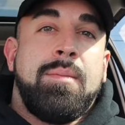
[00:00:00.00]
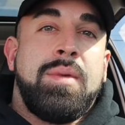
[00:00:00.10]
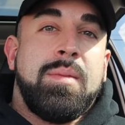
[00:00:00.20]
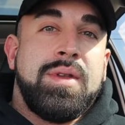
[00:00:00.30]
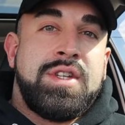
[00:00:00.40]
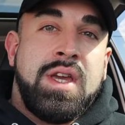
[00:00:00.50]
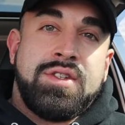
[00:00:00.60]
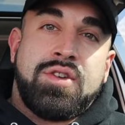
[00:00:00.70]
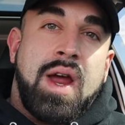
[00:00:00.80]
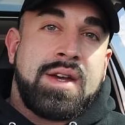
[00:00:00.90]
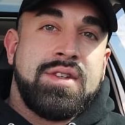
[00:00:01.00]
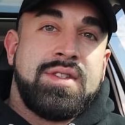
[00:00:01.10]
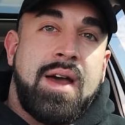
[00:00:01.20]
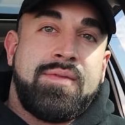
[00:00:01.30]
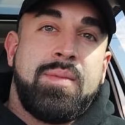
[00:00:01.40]
be able to change
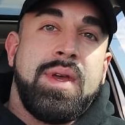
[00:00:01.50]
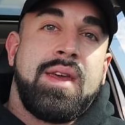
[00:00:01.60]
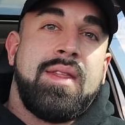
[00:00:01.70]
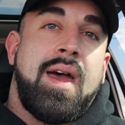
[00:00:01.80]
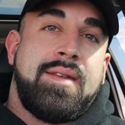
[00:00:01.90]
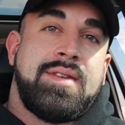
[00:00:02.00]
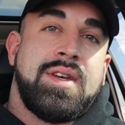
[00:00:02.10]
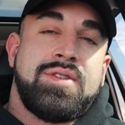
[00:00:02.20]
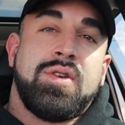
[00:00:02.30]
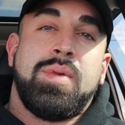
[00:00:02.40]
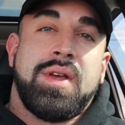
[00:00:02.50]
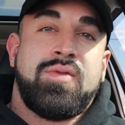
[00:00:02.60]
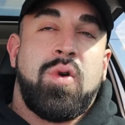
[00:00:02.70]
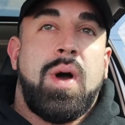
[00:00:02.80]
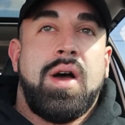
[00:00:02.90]
directions after being in that
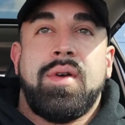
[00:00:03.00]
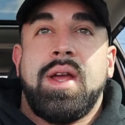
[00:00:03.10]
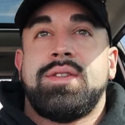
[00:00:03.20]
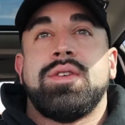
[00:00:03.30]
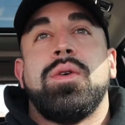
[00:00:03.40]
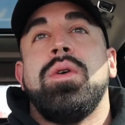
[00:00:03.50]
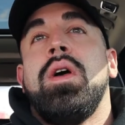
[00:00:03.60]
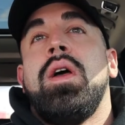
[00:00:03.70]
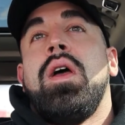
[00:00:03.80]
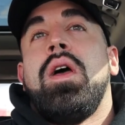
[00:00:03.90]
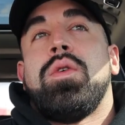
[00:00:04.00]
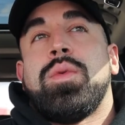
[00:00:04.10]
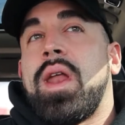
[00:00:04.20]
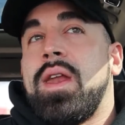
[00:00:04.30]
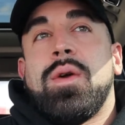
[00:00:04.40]
surplus for a while, right? So
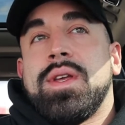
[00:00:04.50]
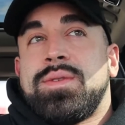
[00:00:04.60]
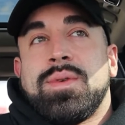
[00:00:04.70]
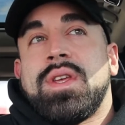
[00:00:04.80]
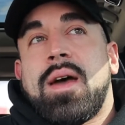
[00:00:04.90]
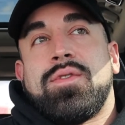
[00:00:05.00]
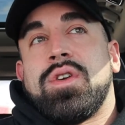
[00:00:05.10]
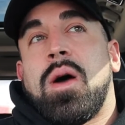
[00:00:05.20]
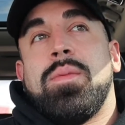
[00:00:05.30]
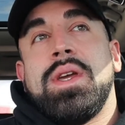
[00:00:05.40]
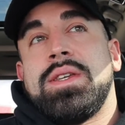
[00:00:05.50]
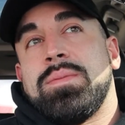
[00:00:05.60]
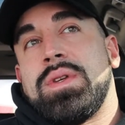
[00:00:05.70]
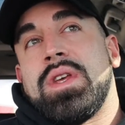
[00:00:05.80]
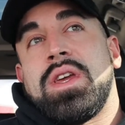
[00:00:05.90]
what I noticed was after a couple weeks,
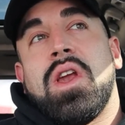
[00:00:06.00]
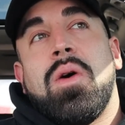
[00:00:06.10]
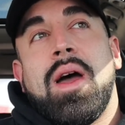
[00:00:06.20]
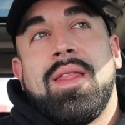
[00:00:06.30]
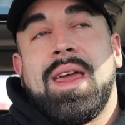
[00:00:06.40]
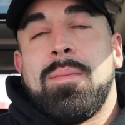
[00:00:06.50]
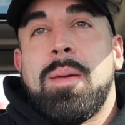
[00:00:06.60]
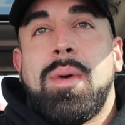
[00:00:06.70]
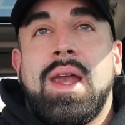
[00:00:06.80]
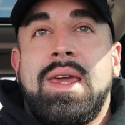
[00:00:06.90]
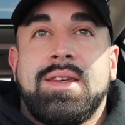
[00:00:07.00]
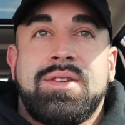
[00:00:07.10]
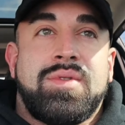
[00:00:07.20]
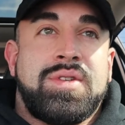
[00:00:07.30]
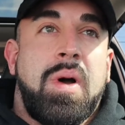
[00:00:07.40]
I'm just like, you know what? Like, my body
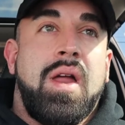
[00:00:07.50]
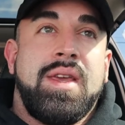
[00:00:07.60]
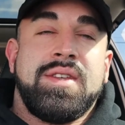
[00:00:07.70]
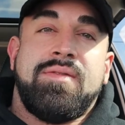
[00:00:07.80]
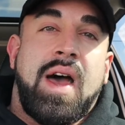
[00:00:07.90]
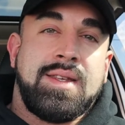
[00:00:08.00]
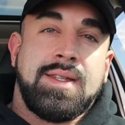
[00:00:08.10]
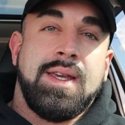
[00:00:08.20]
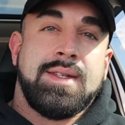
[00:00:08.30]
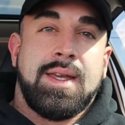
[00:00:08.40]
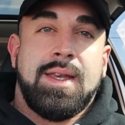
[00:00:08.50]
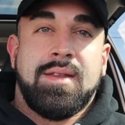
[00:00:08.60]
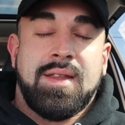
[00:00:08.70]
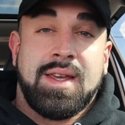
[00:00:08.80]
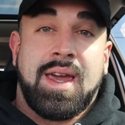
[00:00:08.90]
isn't responding as fastly as
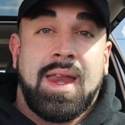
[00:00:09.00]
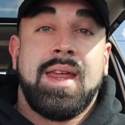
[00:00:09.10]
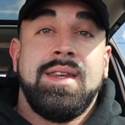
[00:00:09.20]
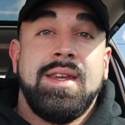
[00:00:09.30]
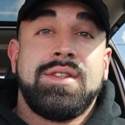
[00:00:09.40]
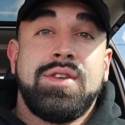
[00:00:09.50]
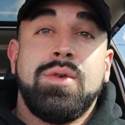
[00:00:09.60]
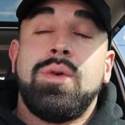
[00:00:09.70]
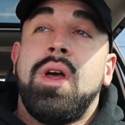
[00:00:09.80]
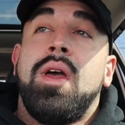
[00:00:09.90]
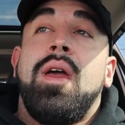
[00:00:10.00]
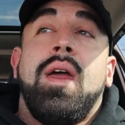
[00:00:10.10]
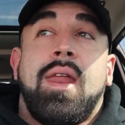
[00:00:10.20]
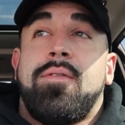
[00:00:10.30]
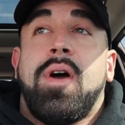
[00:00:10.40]
I needed to.
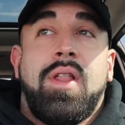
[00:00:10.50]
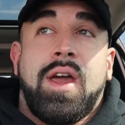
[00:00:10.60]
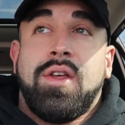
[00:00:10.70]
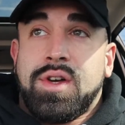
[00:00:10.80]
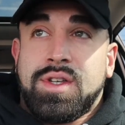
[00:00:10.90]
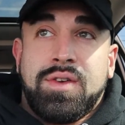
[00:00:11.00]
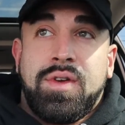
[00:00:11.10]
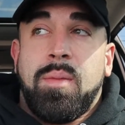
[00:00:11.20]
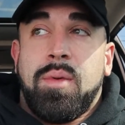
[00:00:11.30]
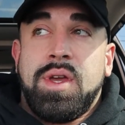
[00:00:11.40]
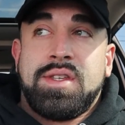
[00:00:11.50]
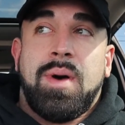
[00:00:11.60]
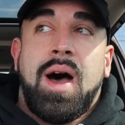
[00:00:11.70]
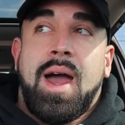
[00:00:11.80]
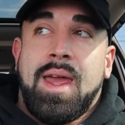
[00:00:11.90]
And I felt like I looked a couple weeks
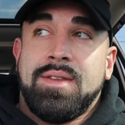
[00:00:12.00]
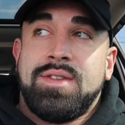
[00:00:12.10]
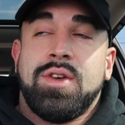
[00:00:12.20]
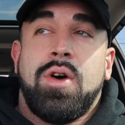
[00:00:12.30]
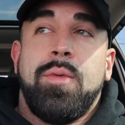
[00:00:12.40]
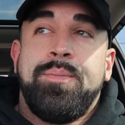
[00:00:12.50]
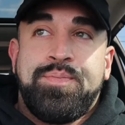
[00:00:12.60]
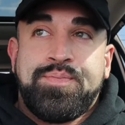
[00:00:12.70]
behind. So